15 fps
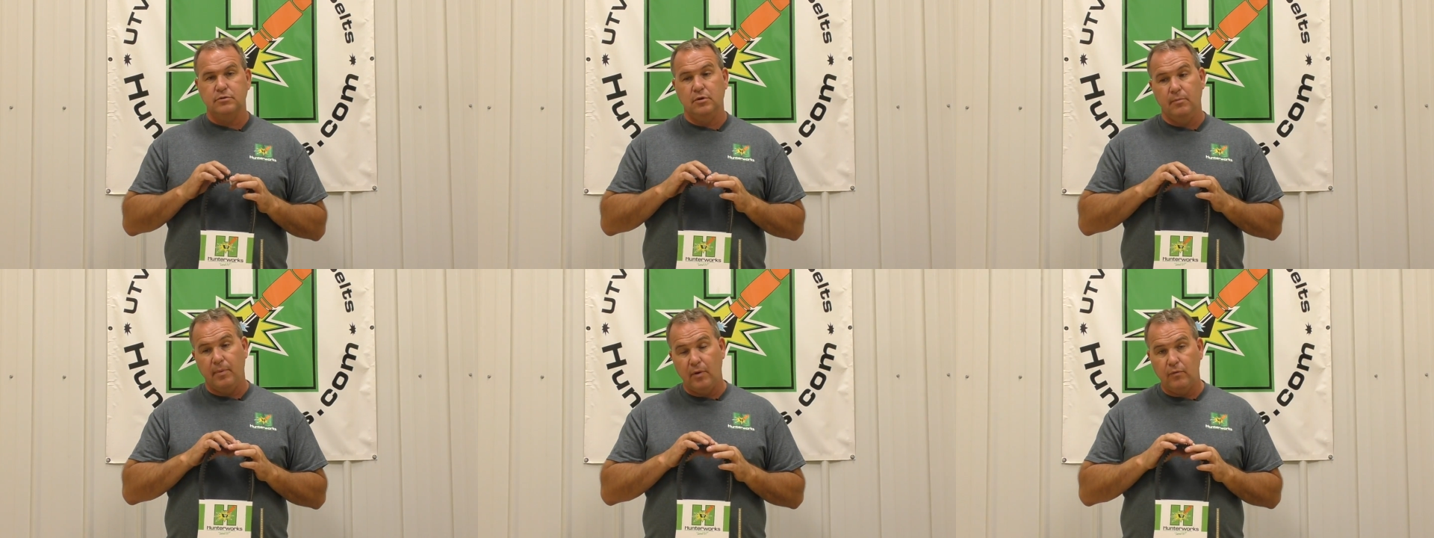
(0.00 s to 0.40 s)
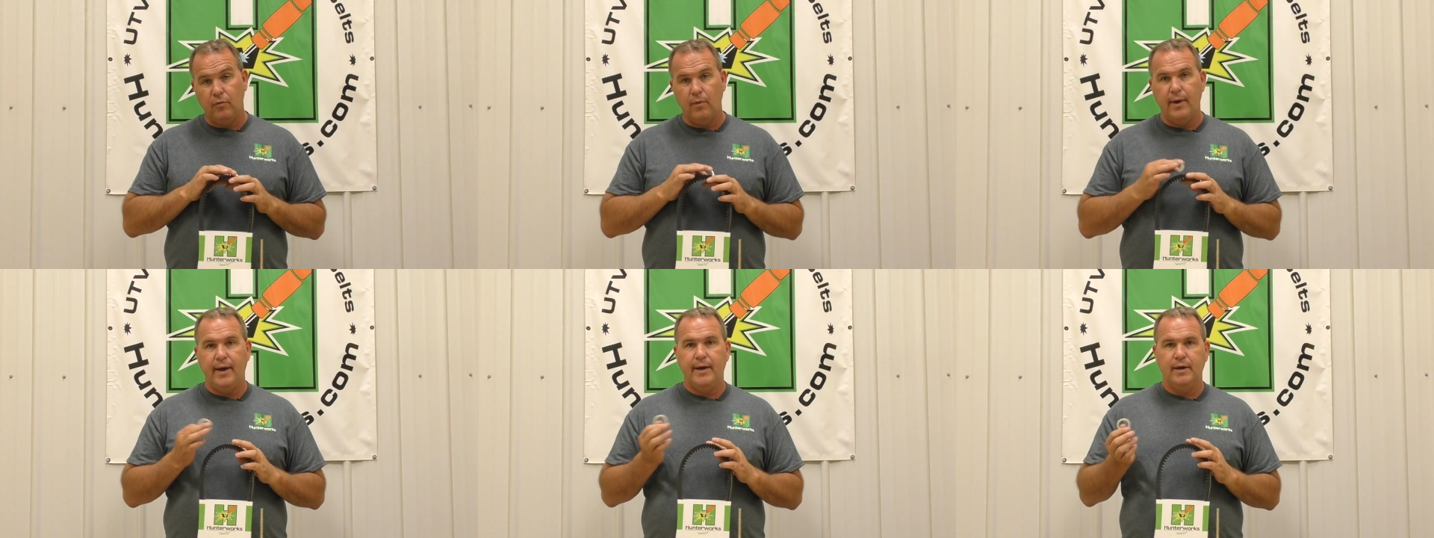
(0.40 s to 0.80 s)
They're both
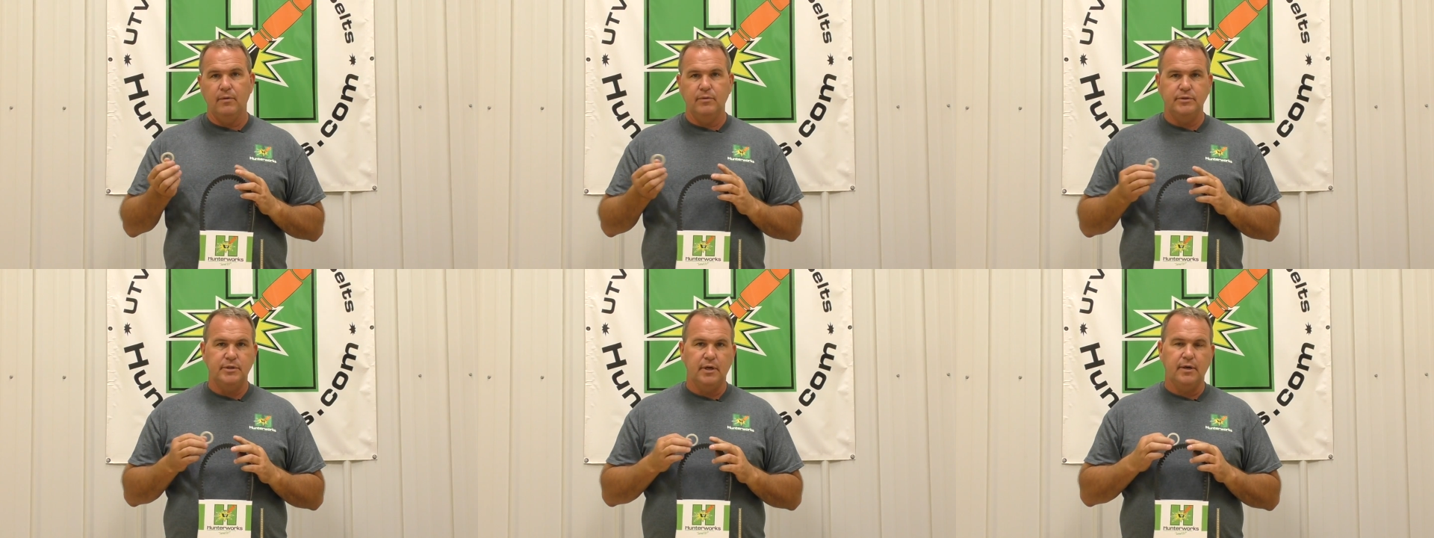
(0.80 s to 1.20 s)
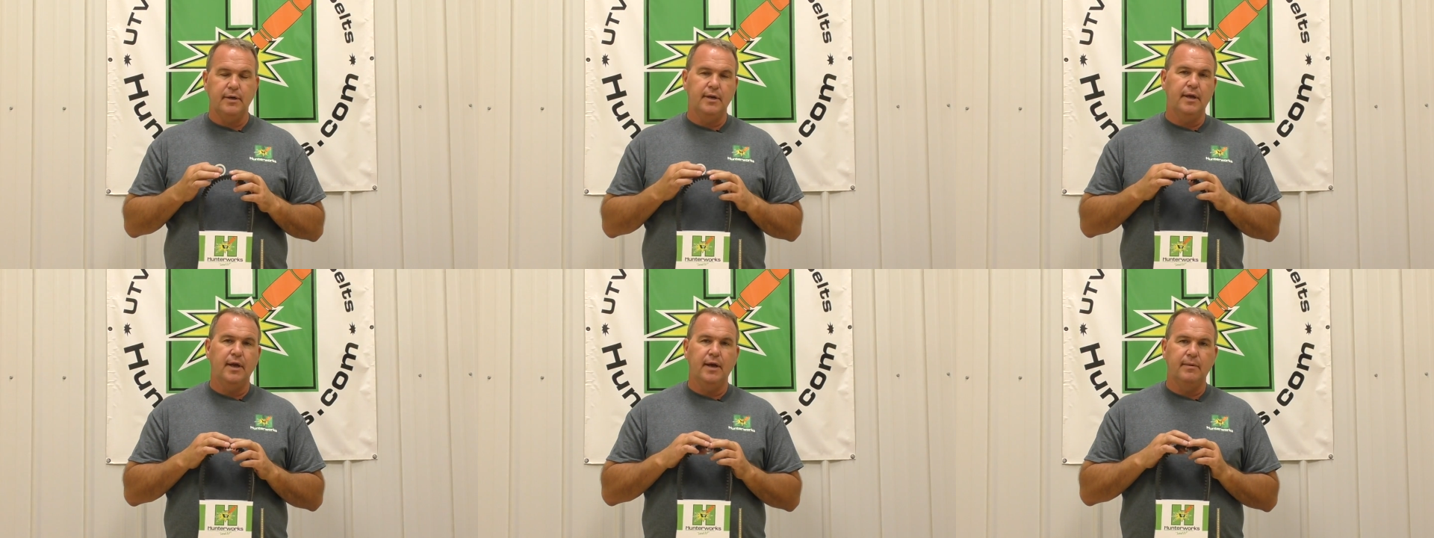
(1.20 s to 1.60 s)
white. I wish I could
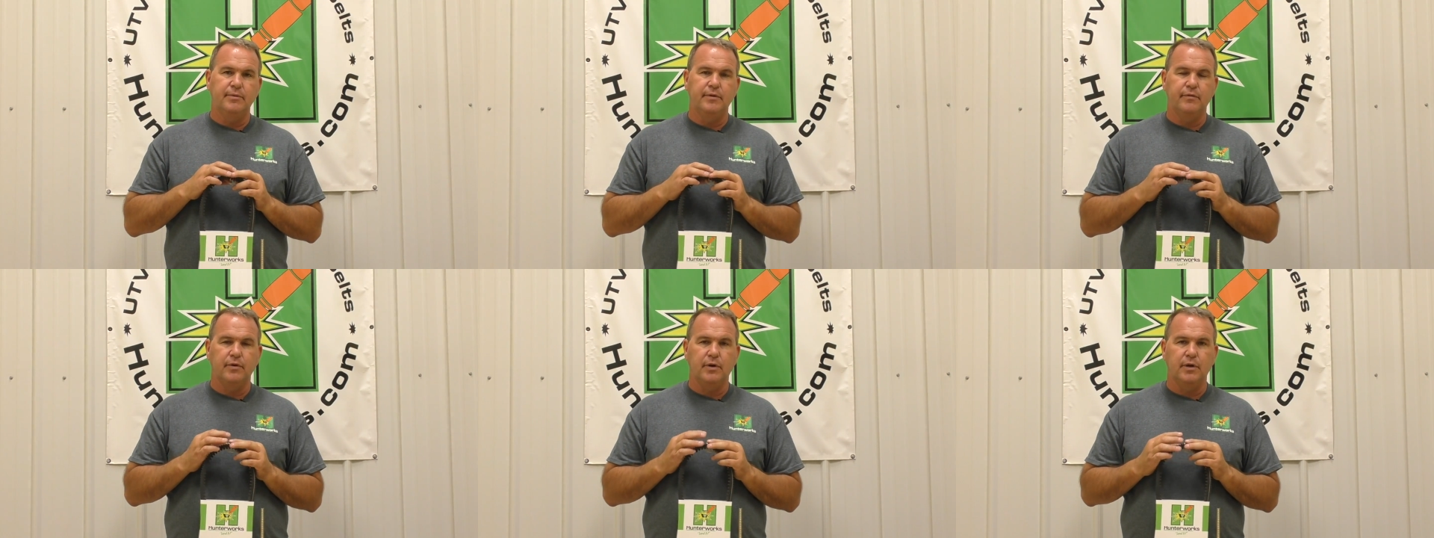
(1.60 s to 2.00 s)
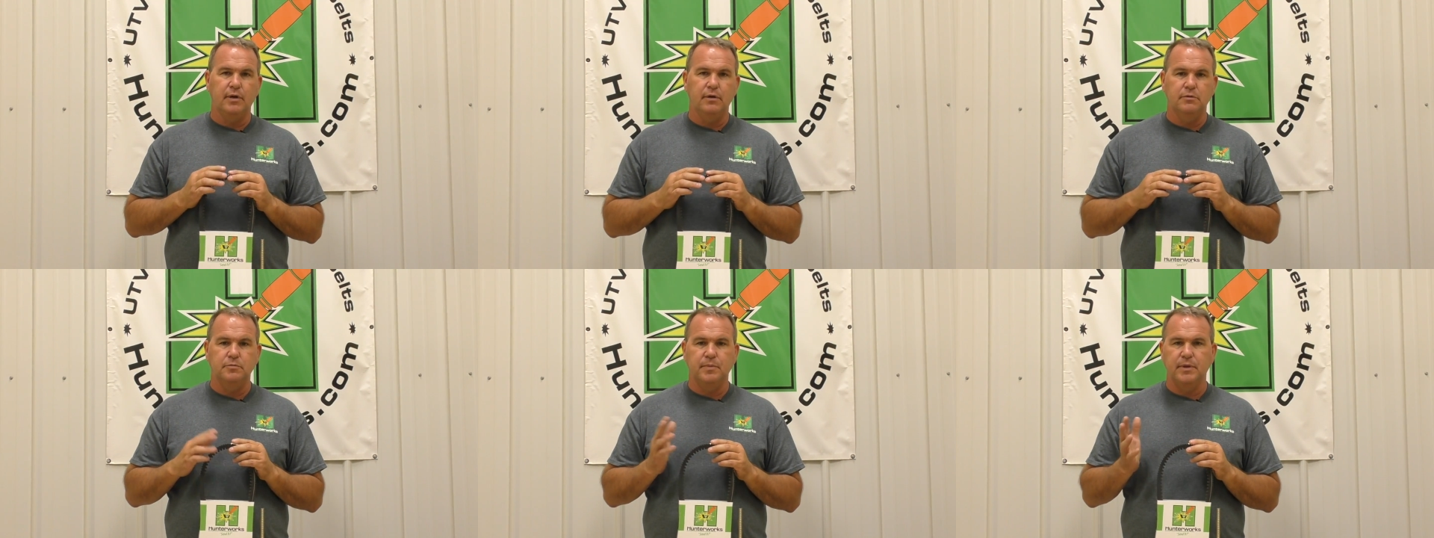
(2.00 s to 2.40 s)
have got them different
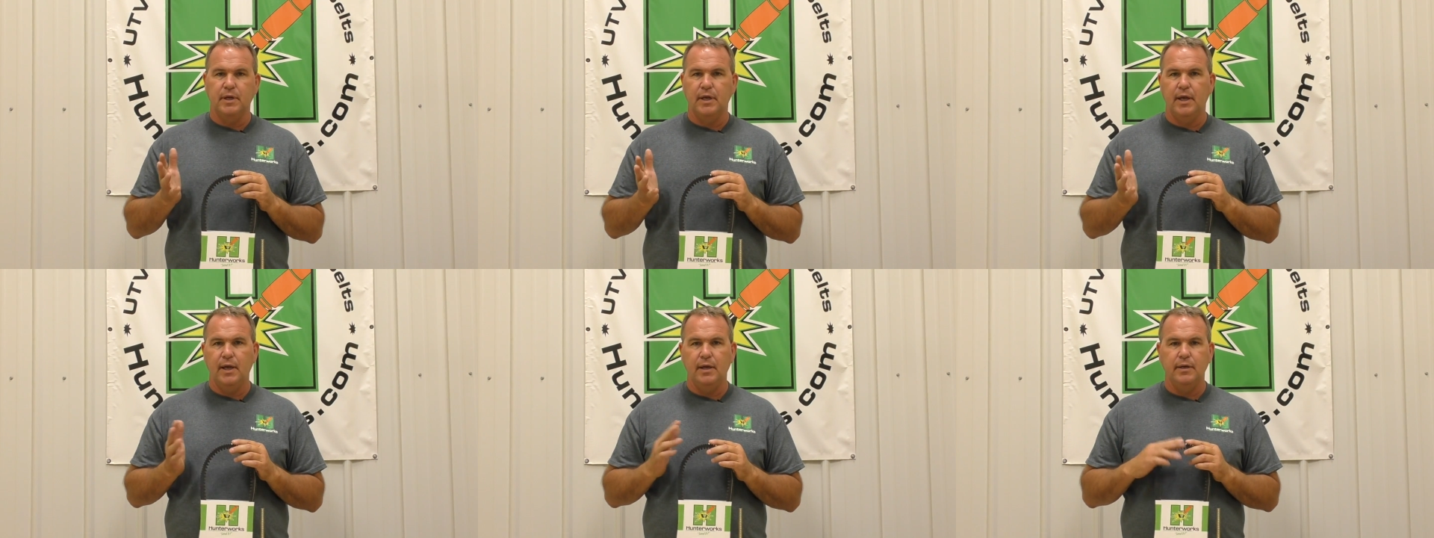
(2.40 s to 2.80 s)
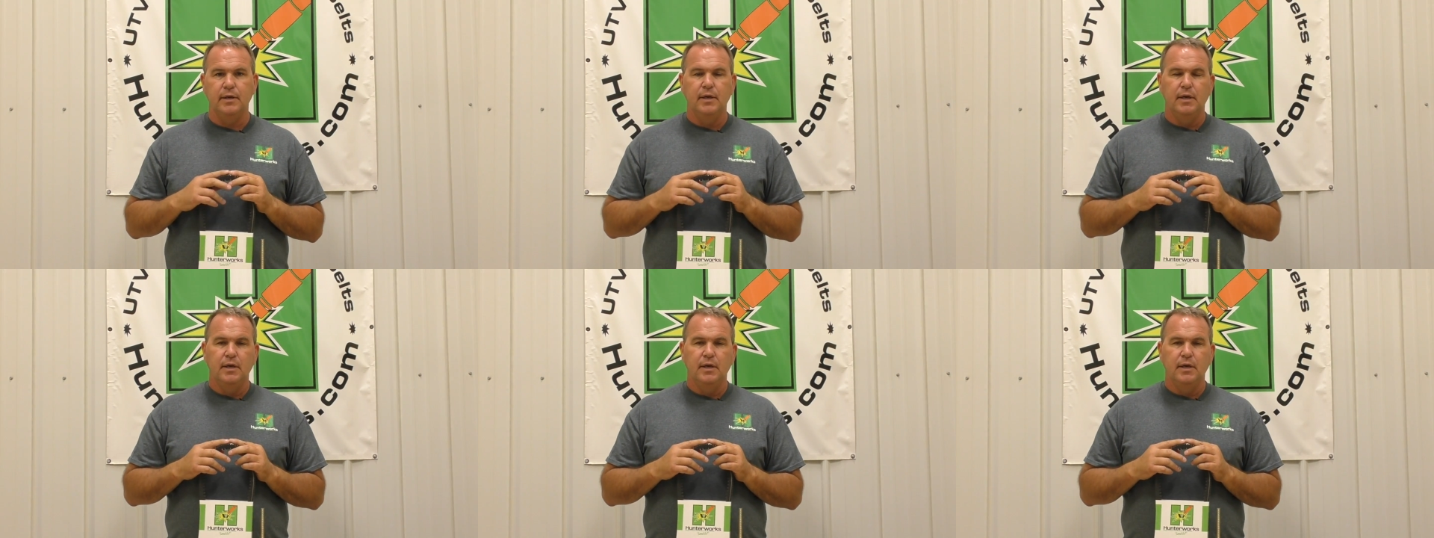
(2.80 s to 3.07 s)
colors, but I can't.